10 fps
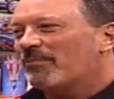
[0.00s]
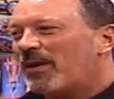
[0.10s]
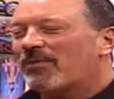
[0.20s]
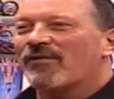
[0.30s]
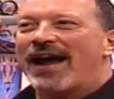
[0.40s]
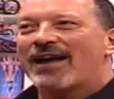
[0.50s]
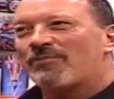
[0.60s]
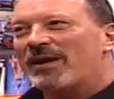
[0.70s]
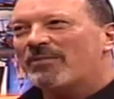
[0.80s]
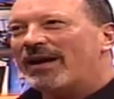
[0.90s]
people have
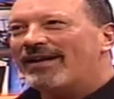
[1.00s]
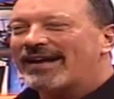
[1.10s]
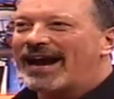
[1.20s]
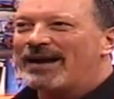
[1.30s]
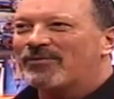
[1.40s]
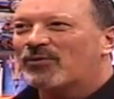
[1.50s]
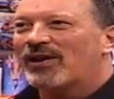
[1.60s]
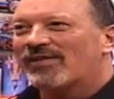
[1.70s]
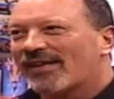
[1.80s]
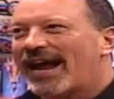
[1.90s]
asked me many times
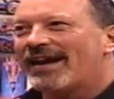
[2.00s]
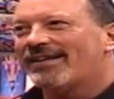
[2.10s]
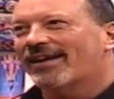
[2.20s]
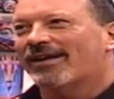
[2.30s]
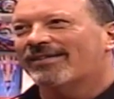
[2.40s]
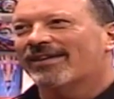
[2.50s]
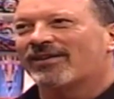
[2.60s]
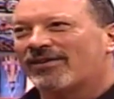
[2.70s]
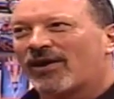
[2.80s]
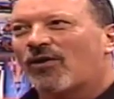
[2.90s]
what it's like
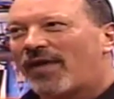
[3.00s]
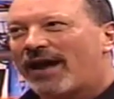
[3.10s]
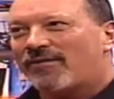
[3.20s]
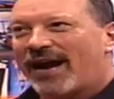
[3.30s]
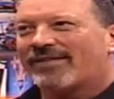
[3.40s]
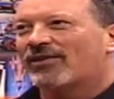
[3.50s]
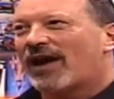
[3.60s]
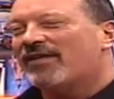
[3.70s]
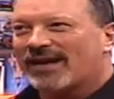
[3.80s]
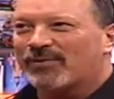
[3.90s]
to go that
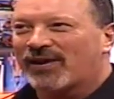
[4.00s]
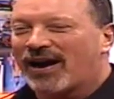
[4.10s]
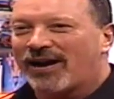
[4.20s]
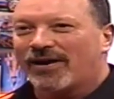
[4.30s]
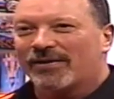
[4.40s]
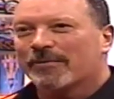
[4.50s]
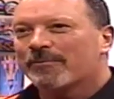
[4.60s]
fast, drive this type of car,